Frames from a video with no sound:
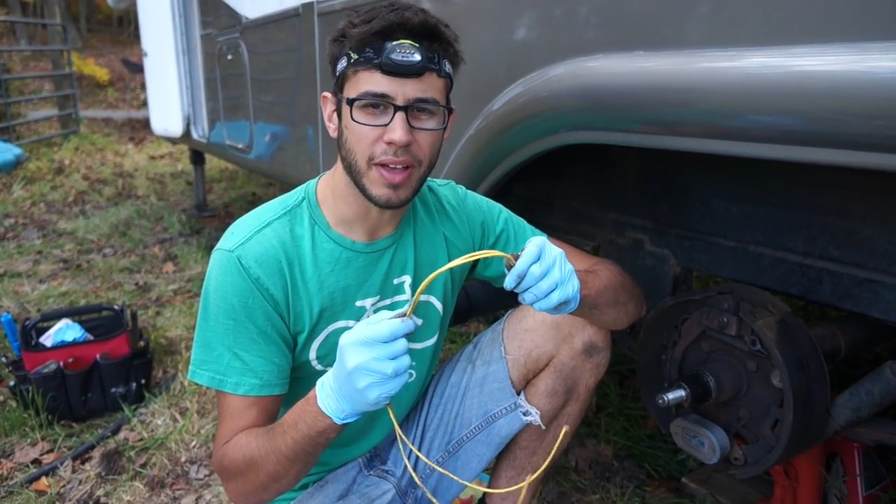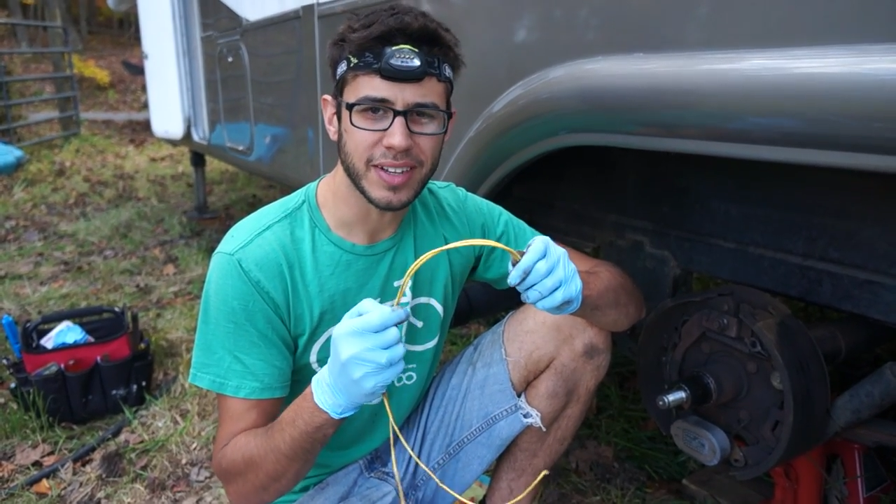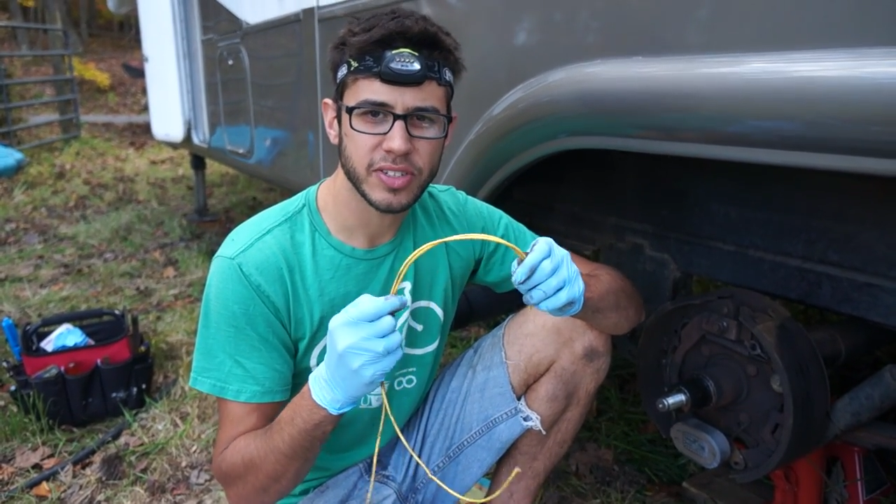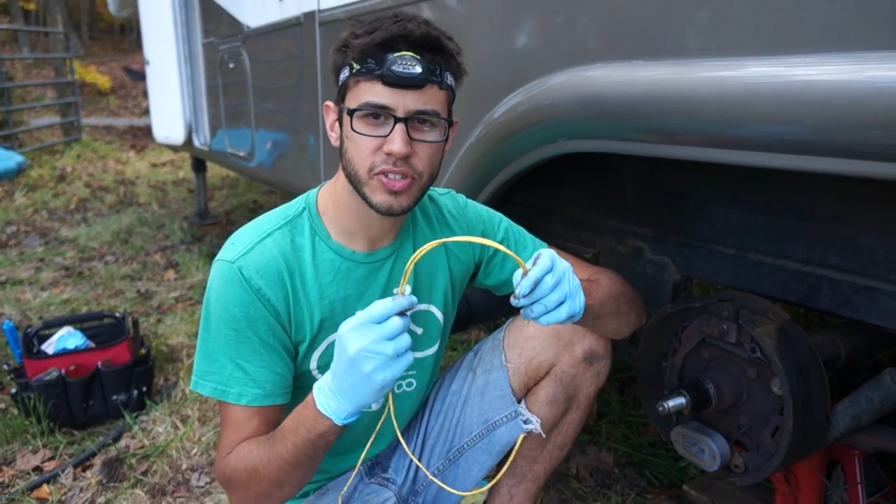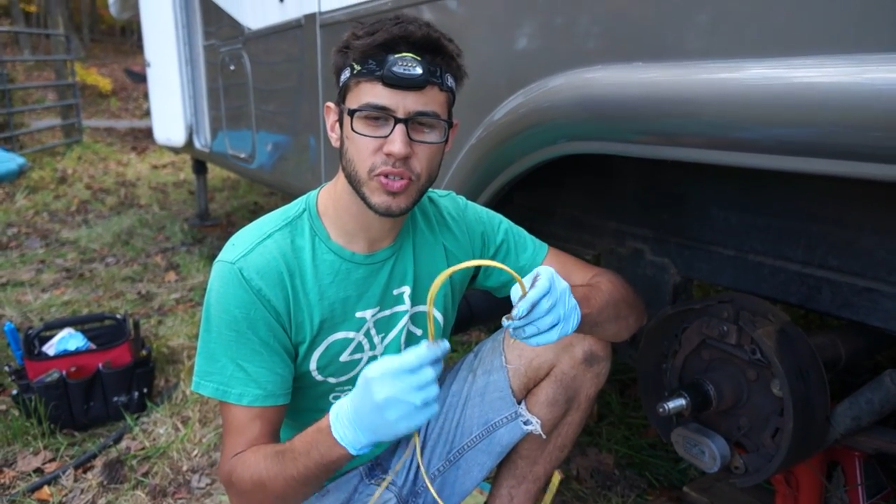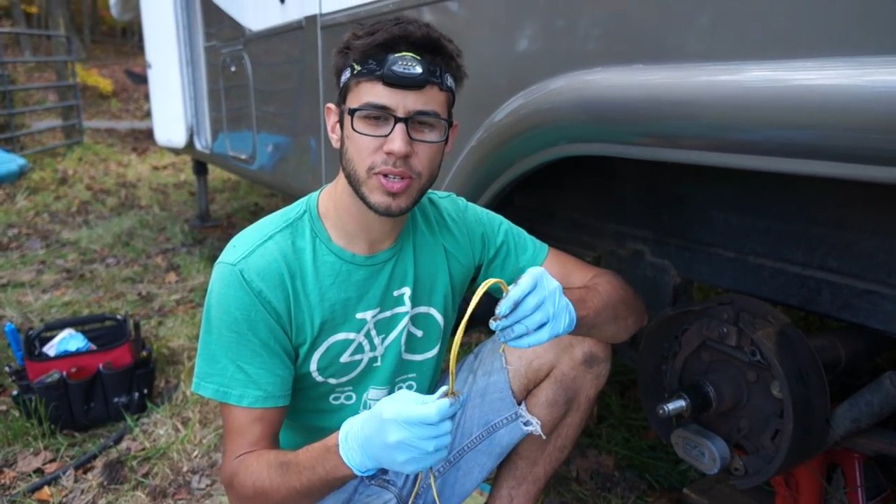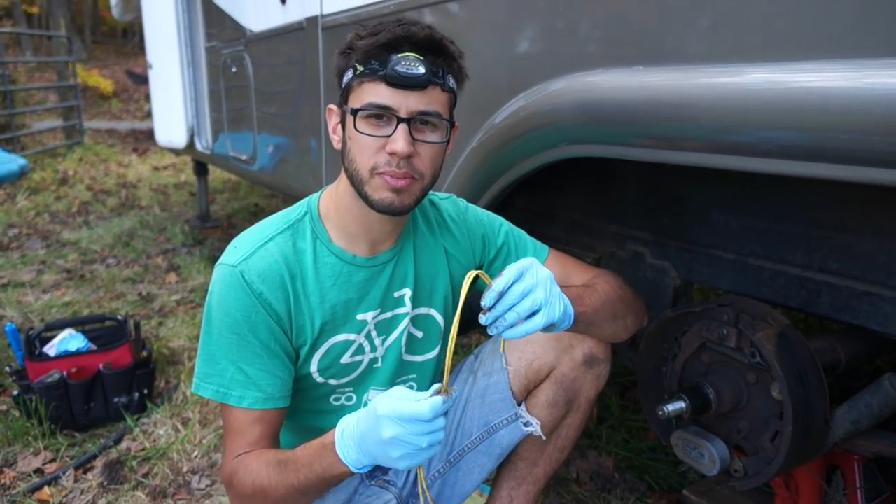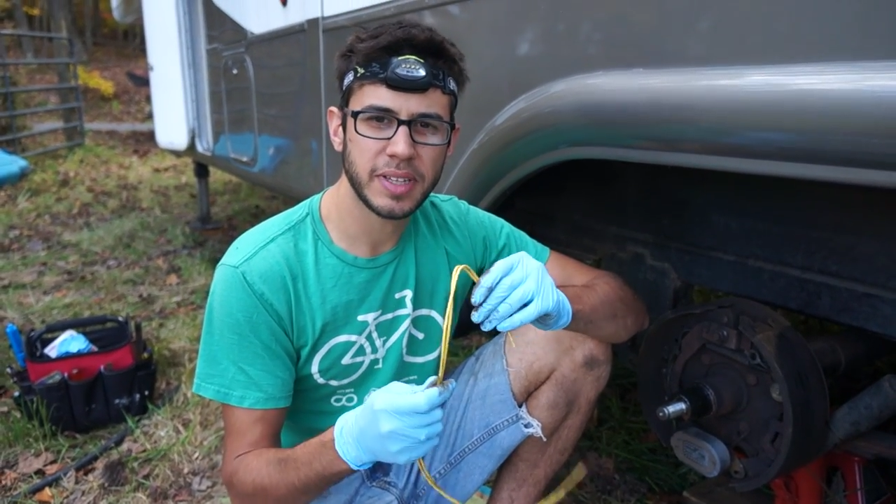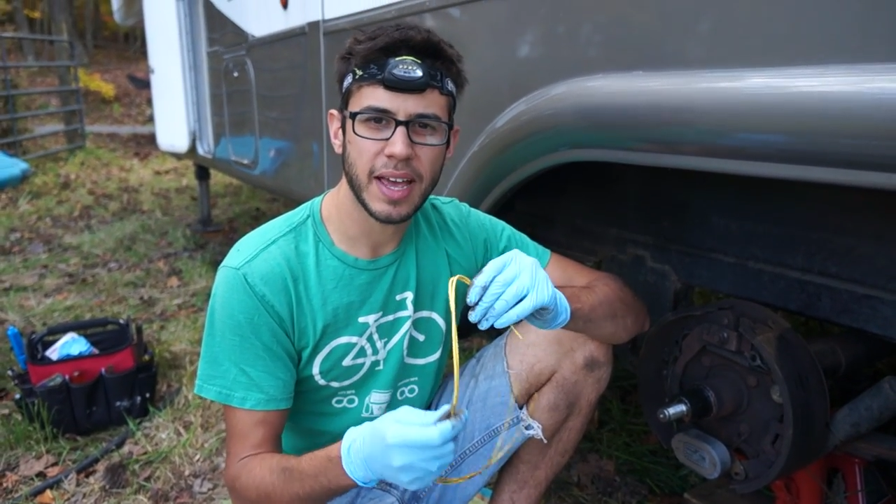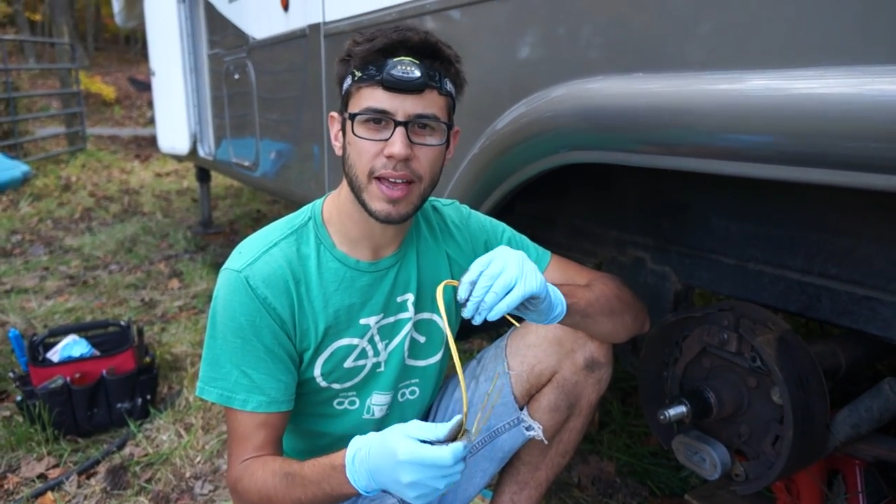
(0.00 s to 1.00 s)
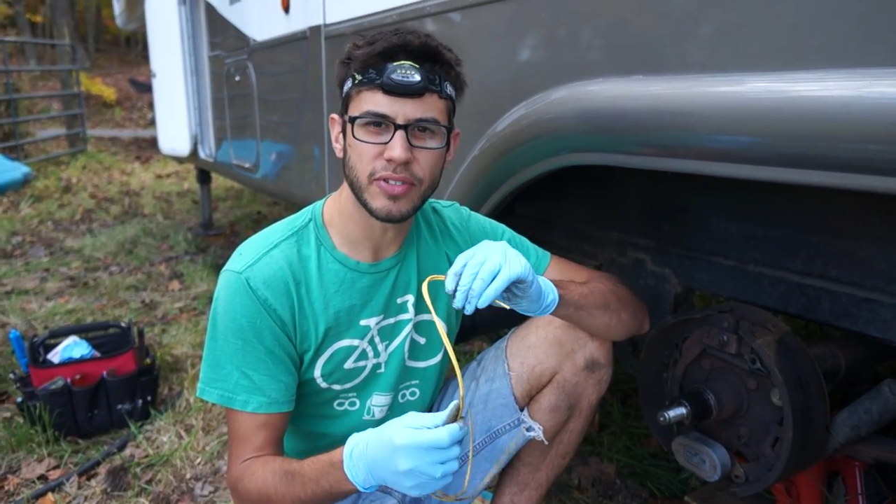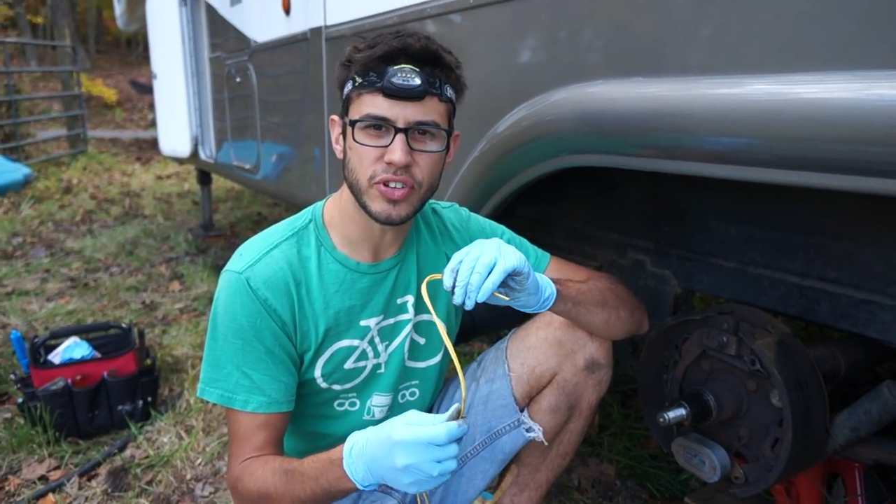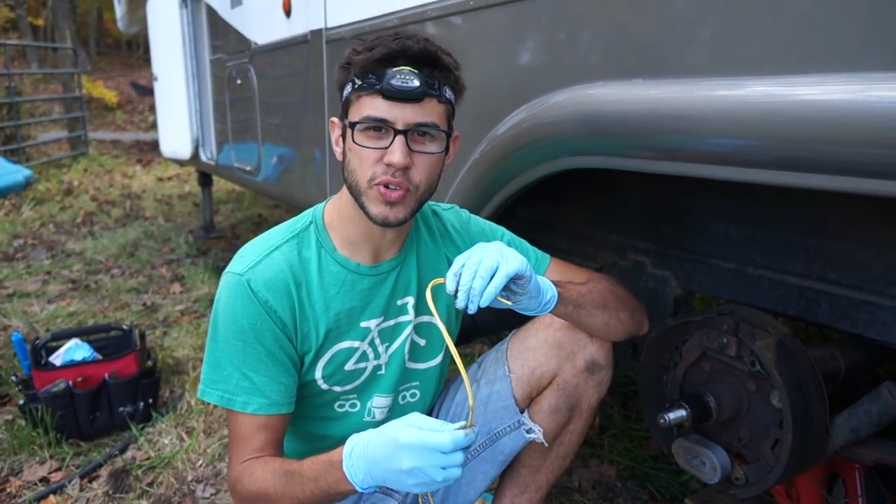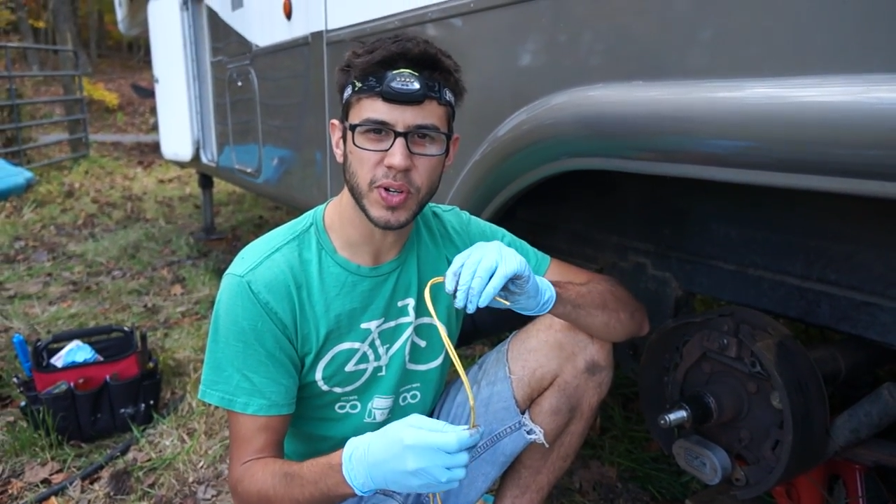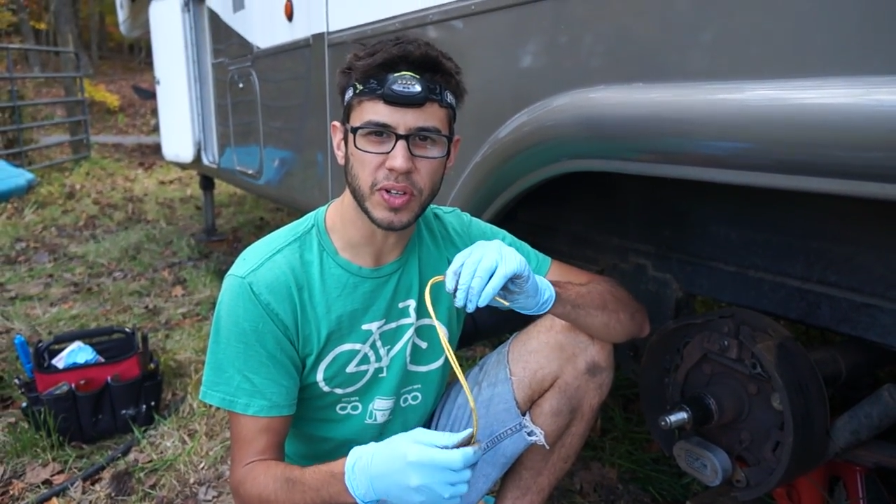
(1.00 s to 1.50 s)
extremely heavy
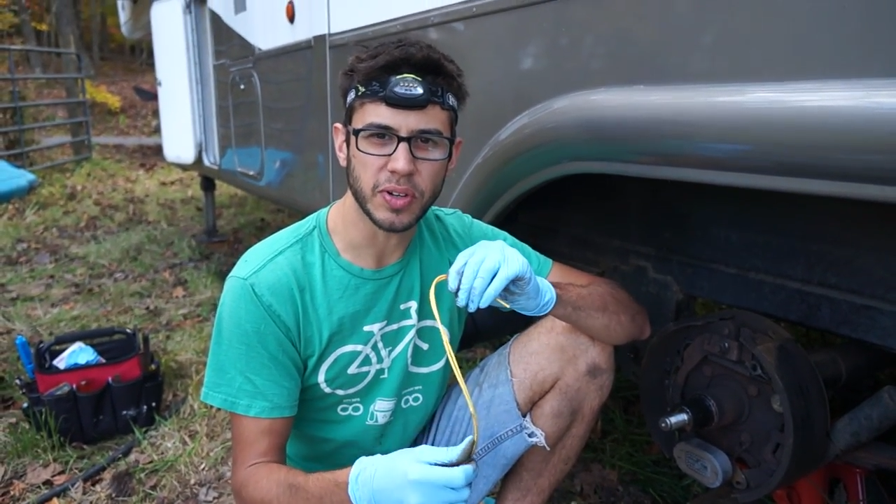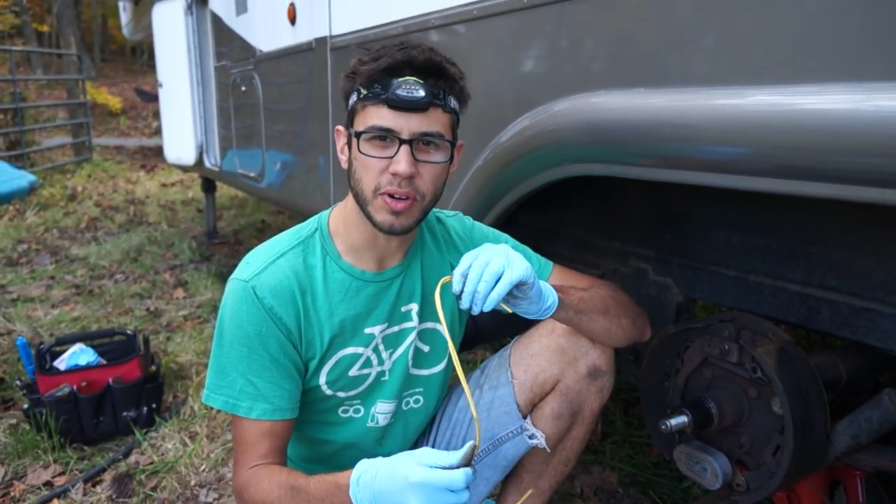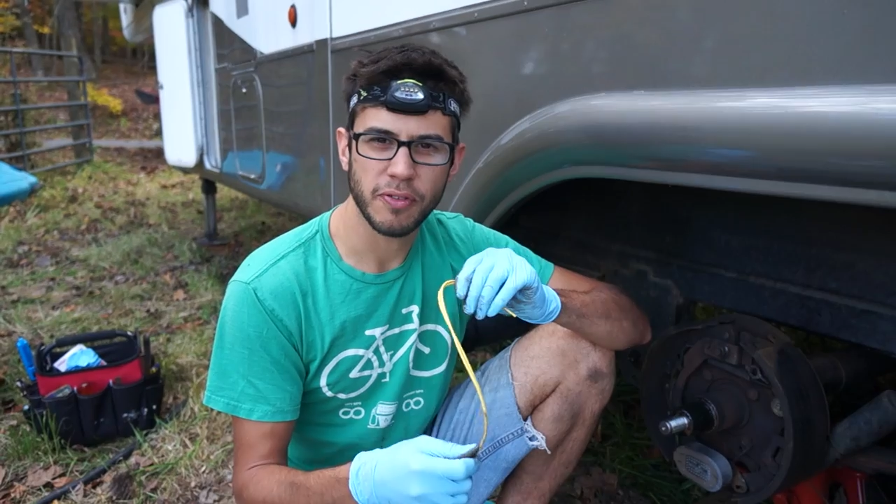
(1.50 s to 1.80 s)
trailer,